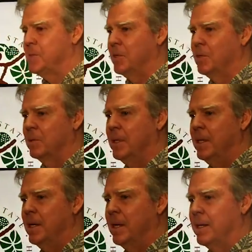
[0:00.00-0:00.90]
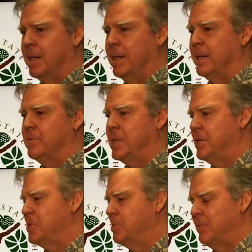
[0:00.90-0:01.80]
So again, I've said
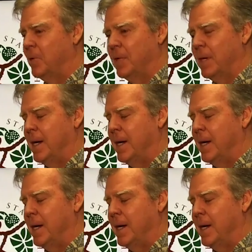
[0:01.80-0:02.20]
this before,